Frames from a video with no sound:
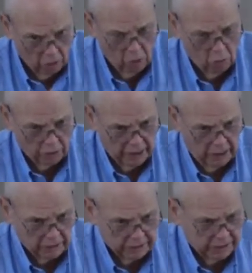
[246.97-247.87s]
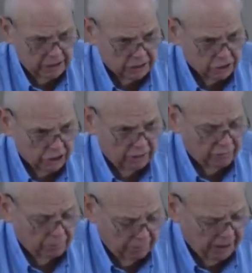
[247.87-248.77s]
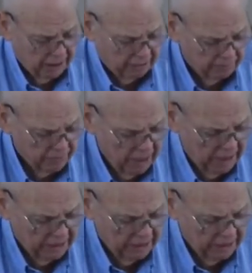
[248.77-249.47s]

called out these seven men.